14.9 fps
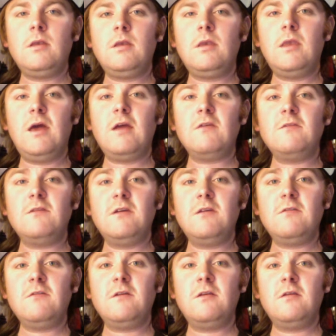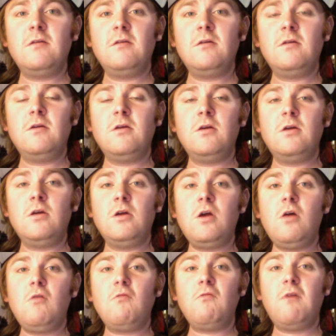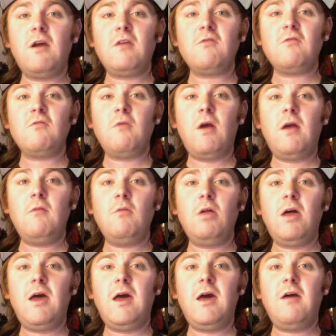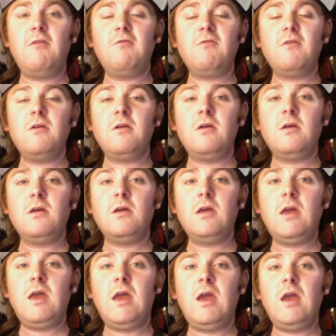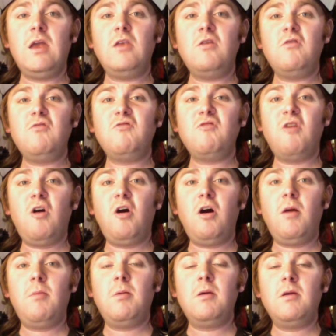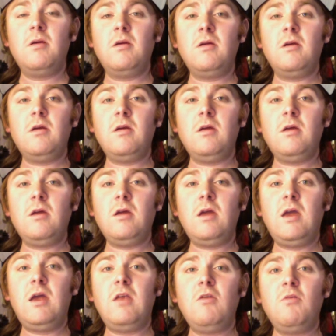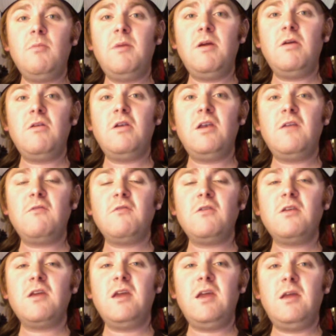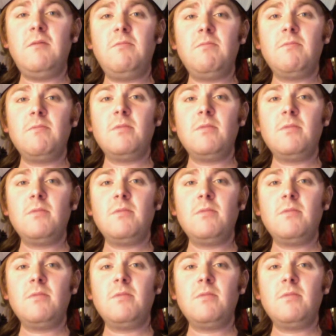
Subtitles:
Next season, Rex Ryan will have a new job, and he'll be on a different team.